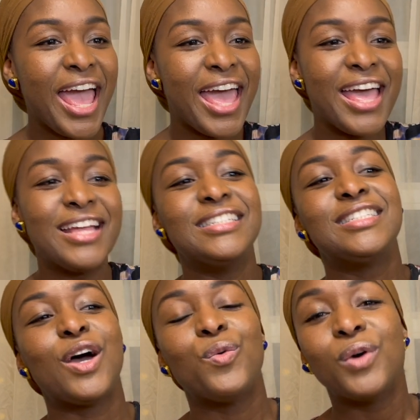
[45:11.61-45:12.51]

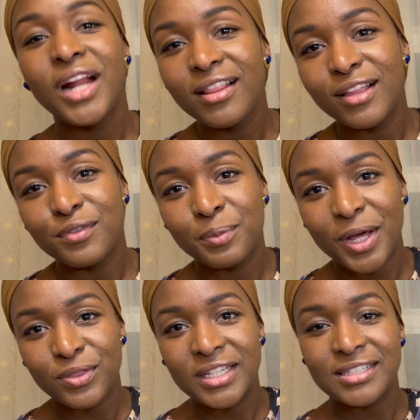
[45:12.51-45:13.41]
and what I love
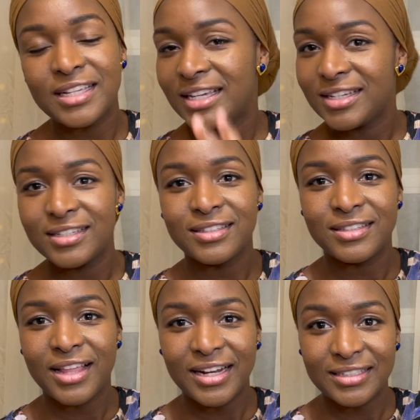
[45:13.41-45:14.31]
about this is
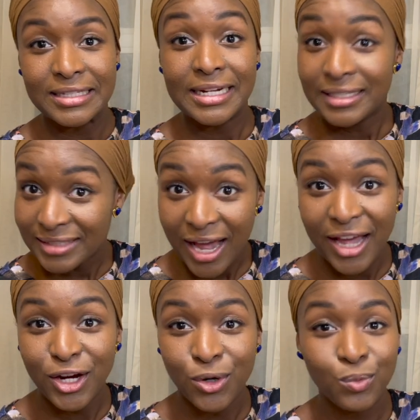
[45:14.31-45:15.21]
that it's an
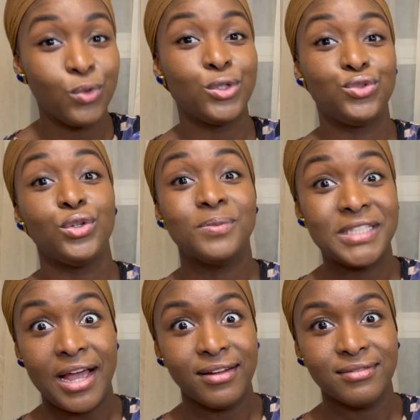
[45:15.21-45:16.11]
entire wardrobe
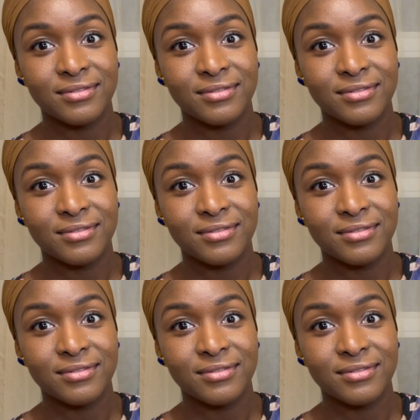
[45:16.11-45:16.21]
set.